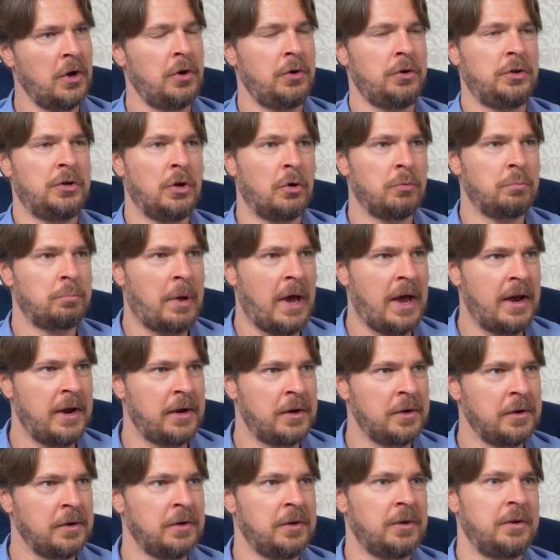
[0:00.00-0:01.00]
you don't
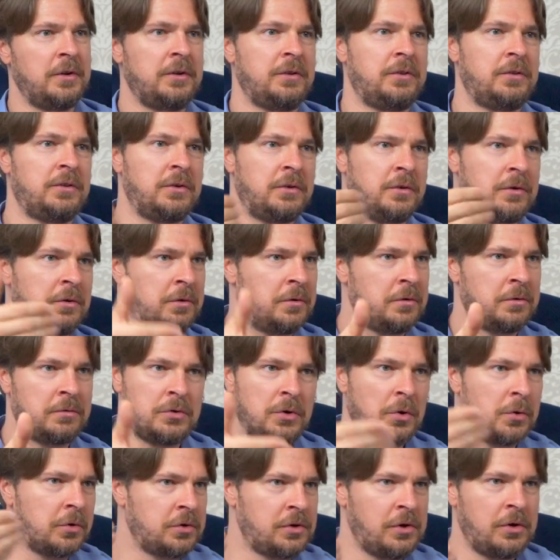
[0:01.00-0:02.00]
pay the
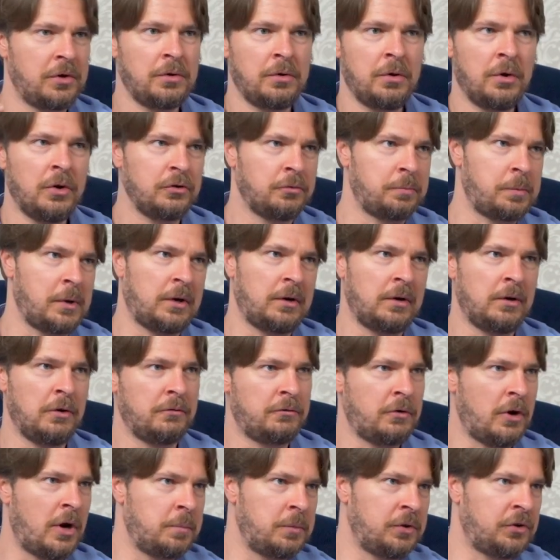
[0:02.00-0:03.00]
doctor, hospital, or
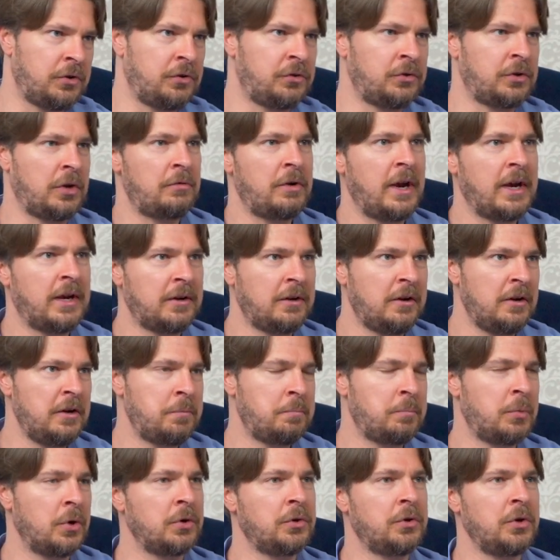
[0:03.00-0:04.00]
pharmacist directly,
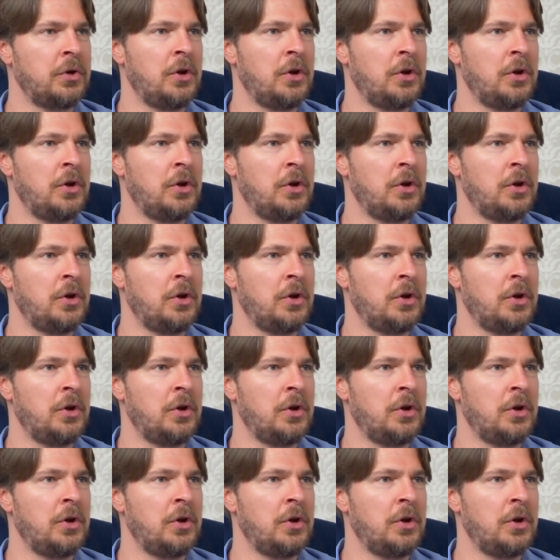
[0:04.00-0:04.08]
but